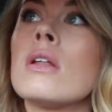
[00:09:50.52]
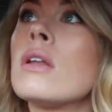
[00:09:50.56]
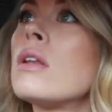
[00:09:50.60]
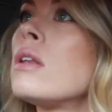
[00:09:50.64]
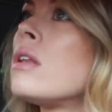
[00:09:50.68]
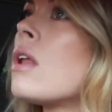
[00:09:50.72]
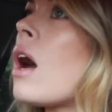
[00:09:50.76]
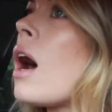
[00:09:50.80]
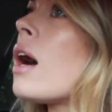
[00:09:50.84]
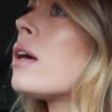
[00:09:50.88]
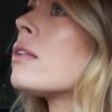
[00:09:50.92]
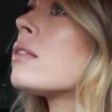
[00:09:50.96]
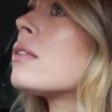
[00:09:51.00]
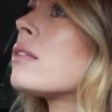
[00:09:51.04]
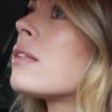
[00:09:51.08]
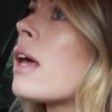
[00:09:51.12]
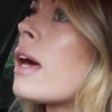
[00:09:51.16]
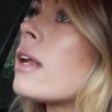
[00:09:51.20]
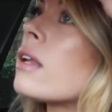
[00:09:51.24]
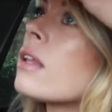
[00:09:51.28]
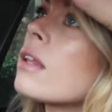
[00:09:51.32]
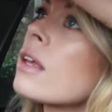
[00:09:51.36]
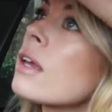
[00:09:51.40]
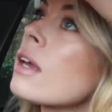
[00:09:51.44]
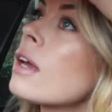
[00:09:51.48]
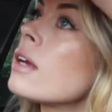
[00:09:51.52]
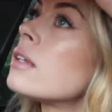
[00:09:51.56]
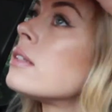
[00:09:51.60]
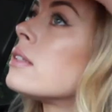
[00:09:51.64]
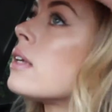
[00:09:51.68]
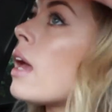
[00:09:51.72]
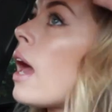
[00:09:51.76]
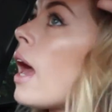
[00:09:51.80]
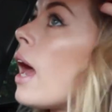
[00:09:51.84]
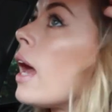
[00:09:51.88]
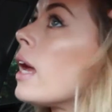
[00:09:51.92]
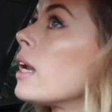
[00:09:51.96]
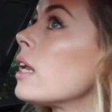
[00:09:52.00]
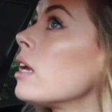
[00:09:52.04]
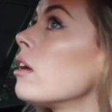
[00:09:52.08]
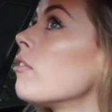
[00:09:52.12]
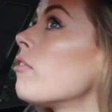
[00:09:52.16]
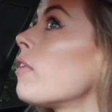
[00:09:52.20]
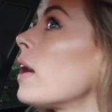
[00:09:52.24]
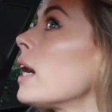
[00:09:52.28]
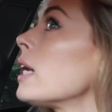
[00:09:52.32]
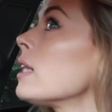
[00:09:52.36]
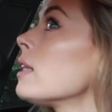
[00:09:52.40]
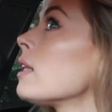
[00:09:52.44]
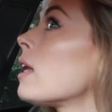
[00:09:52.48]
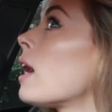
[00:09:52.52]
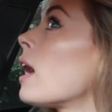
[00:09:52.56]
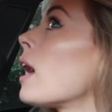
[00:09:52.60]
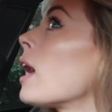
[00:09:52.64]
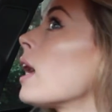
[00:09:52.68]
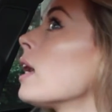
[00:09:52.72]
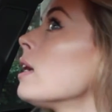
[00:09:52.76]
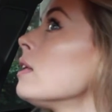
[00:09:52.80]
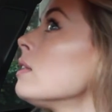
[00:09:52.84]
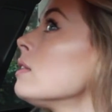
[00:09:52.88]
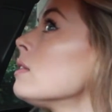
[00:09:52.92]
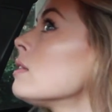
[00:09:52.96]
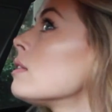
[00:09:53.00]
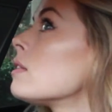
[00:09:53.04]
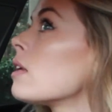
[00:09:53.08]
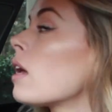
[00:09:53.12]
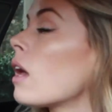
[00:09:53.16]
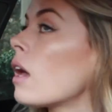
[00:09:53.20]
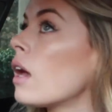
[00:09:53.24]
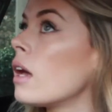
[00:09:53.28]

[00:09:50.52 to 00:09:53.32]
not settling into any fine lines.